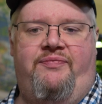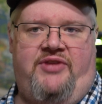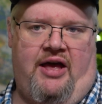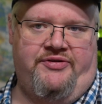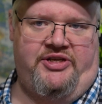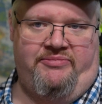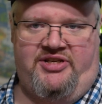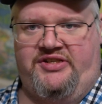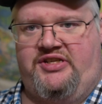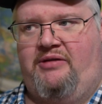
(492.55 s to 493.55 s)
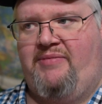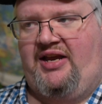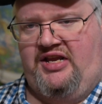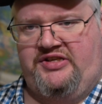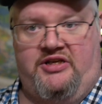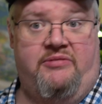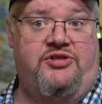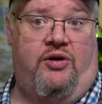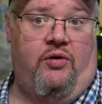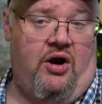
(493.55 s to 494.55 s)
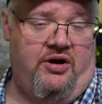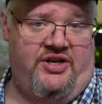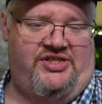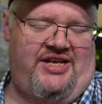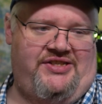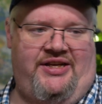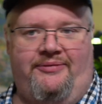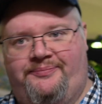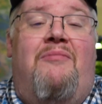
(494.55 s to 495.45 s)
calcium testing, magnesium, general hardness testing.